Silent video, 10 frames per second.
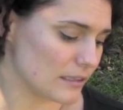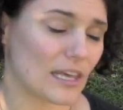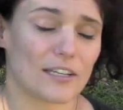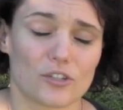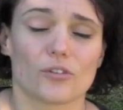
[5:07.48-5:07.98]

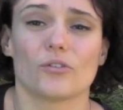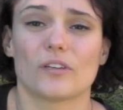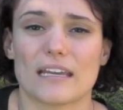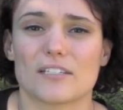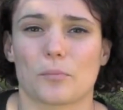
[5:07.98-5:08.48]
they do
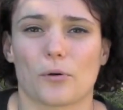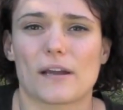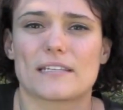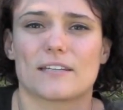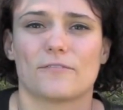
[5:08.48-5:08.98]
get
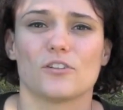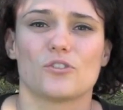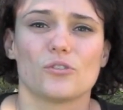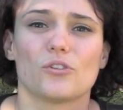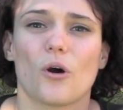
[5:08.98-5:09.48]
depressed if you
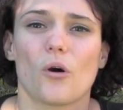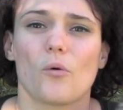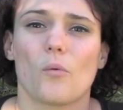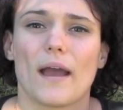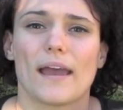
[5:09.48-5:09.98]
do go
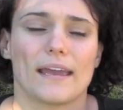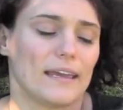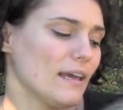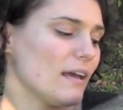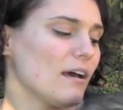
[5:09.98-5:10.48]
away
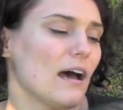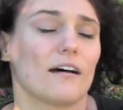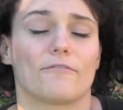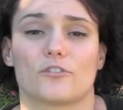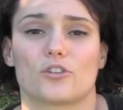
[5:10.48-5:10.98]

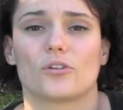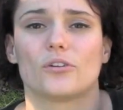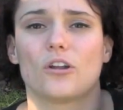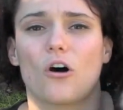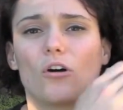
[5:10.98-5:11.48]
for
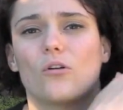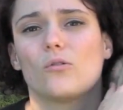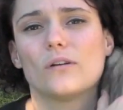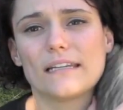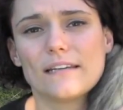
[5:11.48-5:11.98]
too long
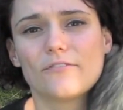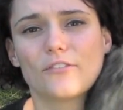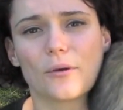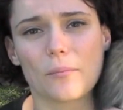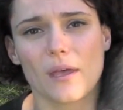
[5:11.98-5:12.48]
or leave
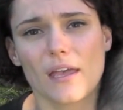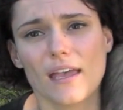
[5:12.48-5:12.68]
them.